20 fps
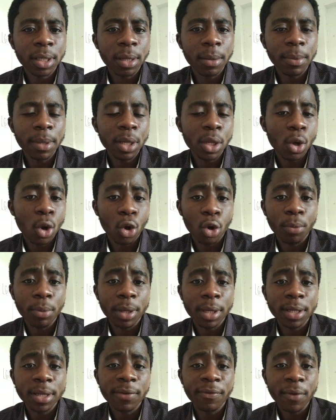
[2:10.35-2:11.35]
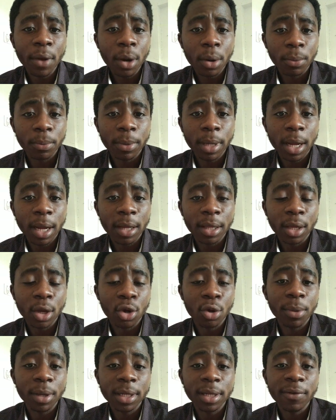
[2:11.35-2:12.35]
economic
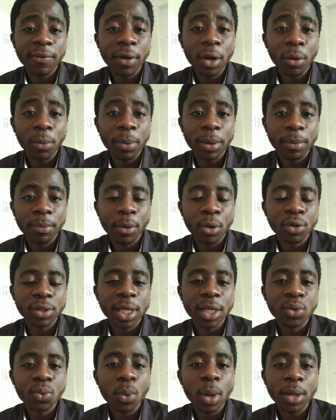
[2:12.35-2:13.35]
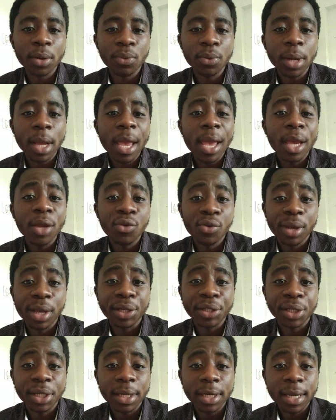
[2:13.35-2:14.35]
development, because that's what
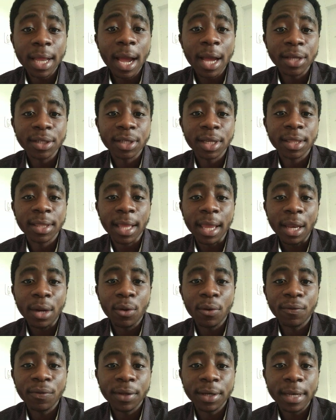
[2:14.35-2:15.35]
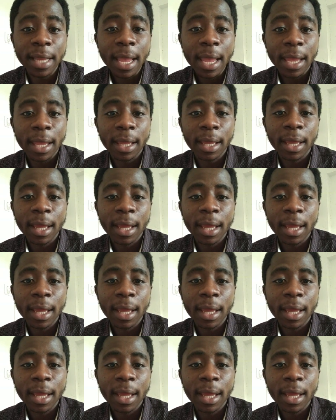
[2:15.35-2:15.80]
education does at the end of the day.